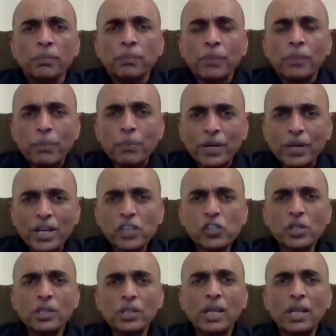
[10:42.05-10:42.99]

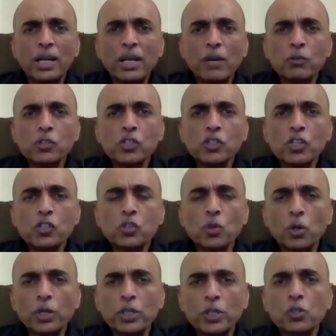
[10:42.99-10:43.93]
preparation that I was just
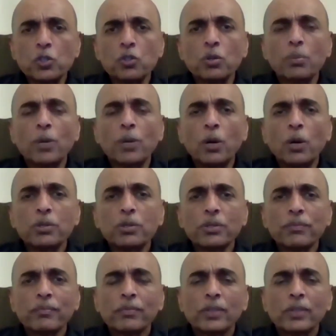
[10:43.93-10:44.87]
talking to you about,